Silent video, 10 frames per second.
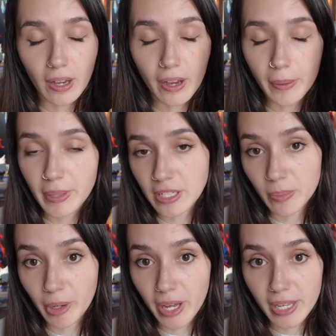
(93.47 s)
into the
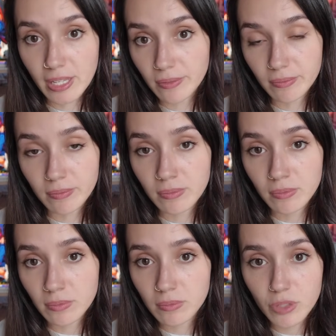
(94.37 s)
body and
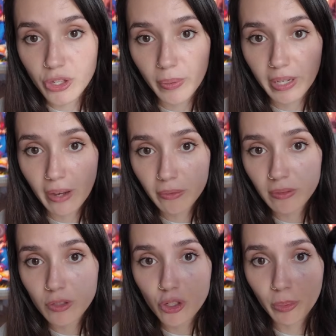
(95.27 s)
sew it down.
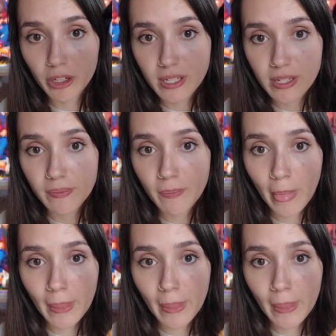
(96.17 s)
Super easy.